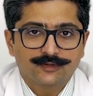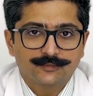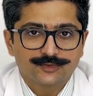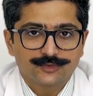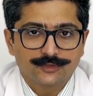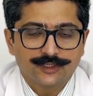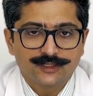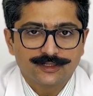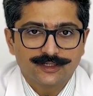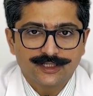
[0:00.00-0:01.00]
from the Shoulder
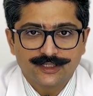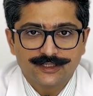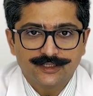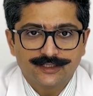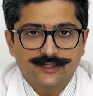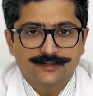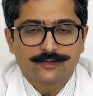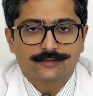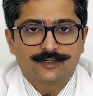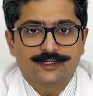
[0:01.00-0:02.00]
and Knee Clinic at
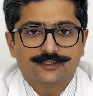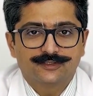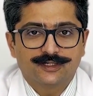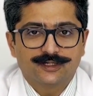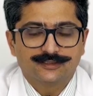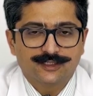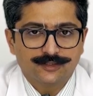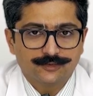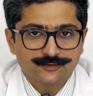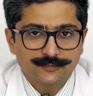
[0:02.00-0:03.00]
Dr. H
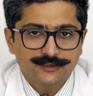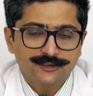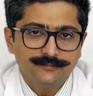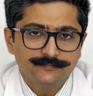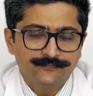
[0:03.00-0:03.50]
Hiranandani Hospital.